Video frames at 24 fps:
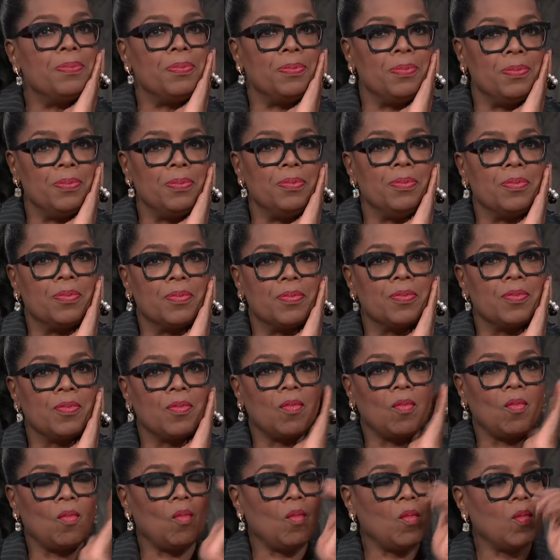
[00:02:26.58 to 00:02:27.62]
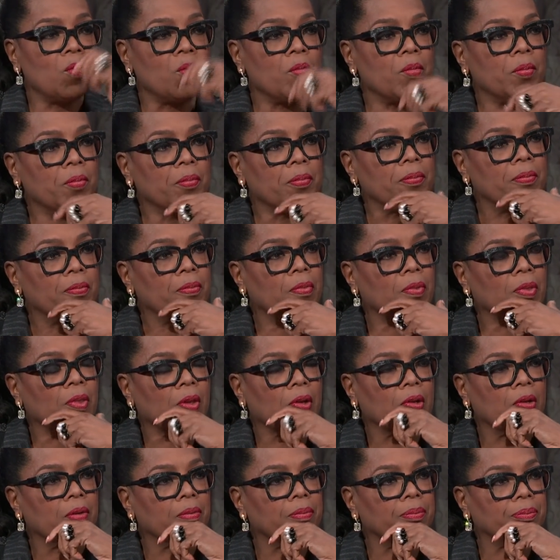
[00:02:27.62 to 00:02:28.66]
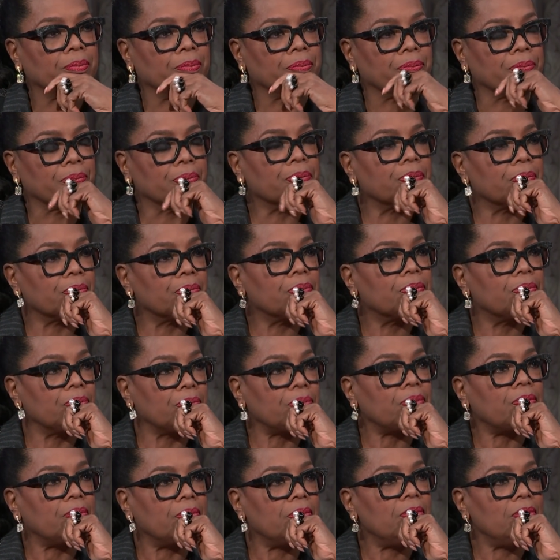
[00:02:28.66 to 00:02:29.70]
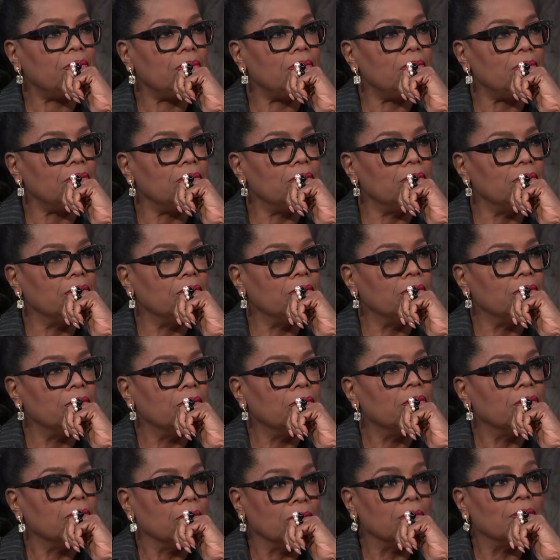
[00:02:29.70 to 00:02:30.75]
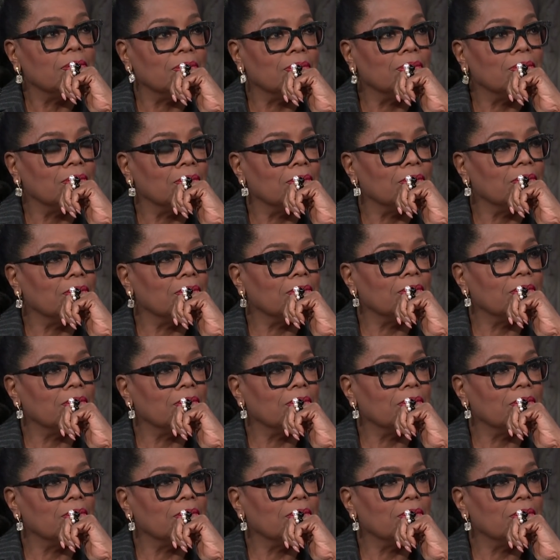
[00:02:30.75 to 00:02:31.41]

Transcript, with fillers: -hmm. with pro and anti-Trump voters in Michigan. That sounds like